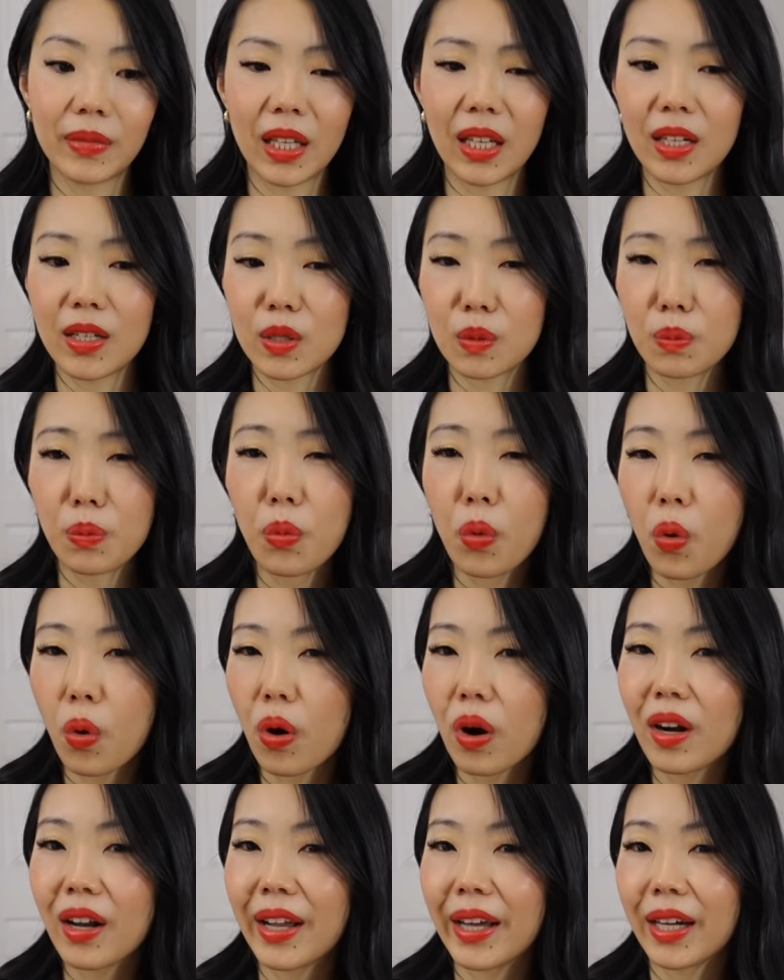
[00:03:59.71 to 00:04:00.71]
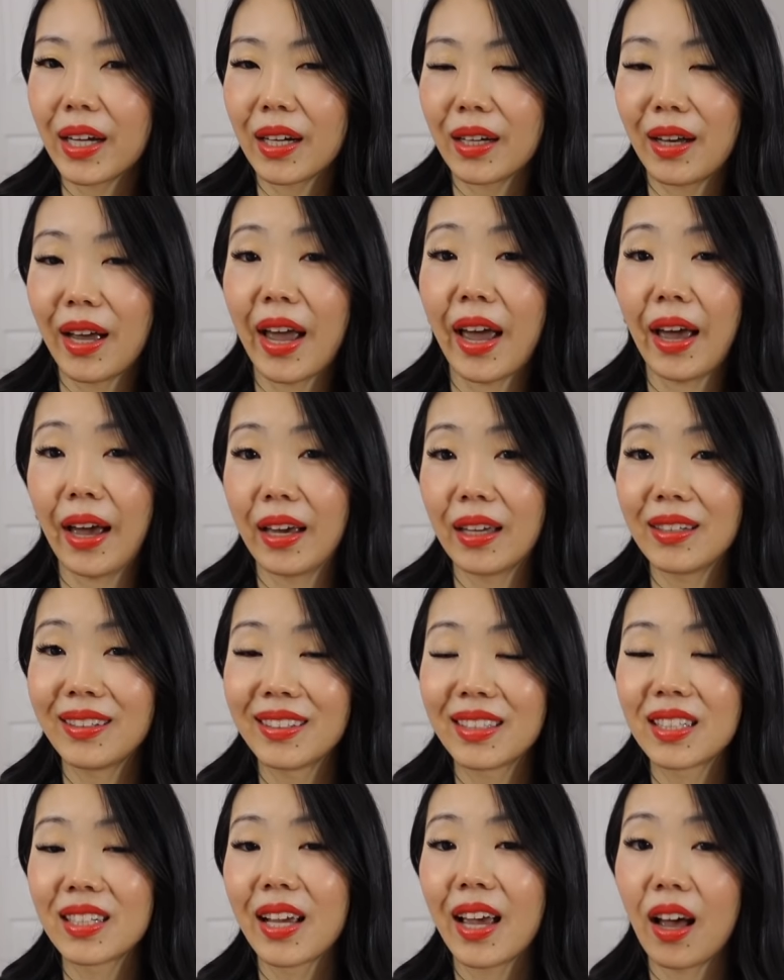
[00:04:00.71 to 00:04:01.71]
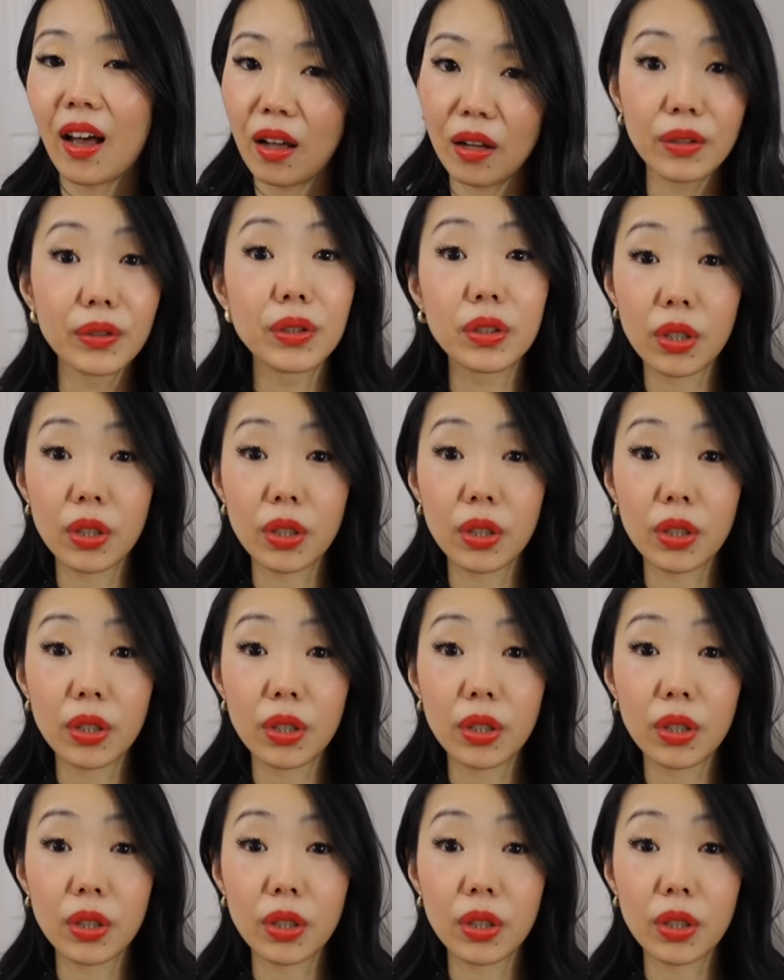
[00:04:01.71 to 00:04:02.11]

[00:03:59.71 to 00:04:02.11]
it is more like a handheld